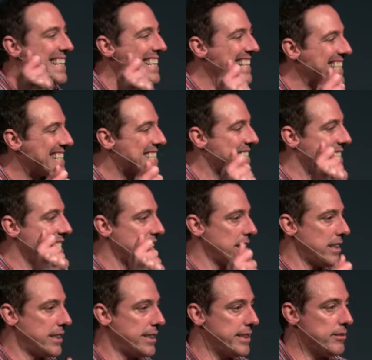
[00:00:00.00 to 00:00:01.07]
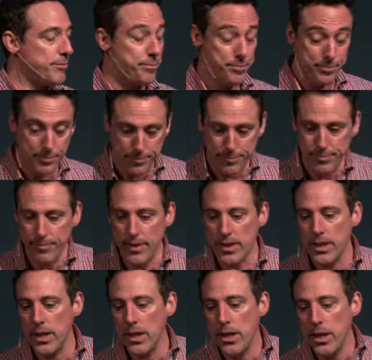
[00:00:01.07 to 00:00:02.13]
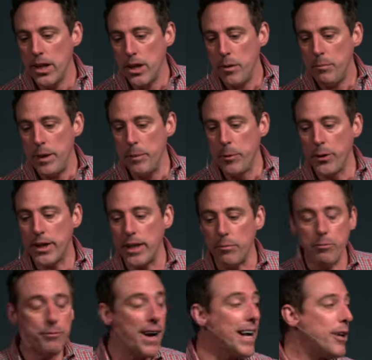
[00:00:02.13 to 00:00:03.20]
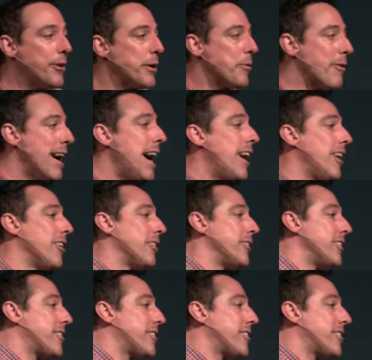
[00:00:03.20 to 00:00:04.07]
instantly. People keep following him around.